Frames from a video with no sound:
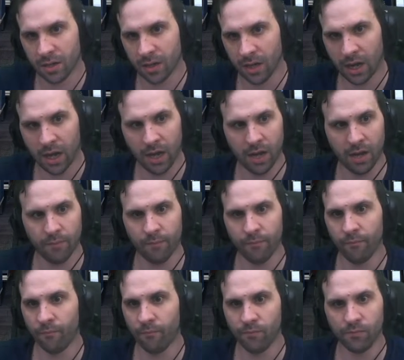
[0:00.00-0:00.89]

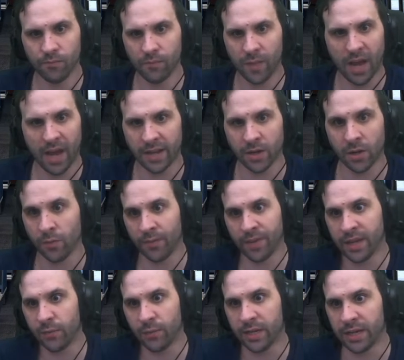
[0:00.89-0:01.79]
Um, I don't
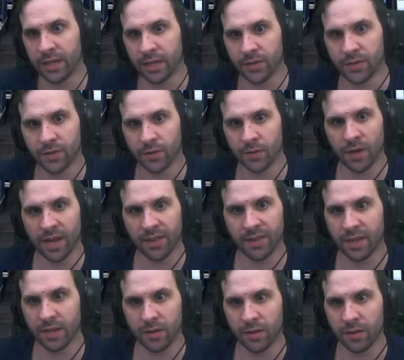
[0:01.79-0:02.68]
think we needed to. I
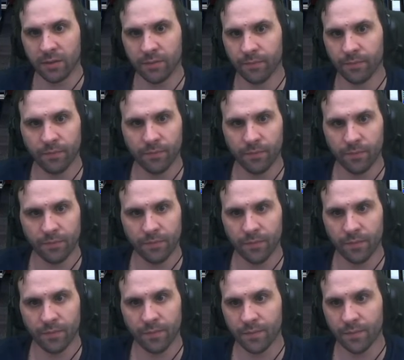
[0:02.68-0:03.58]
think,
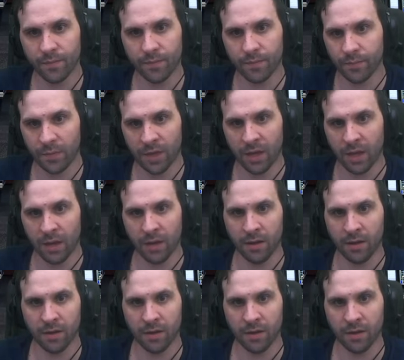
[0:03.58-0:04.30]
yeah,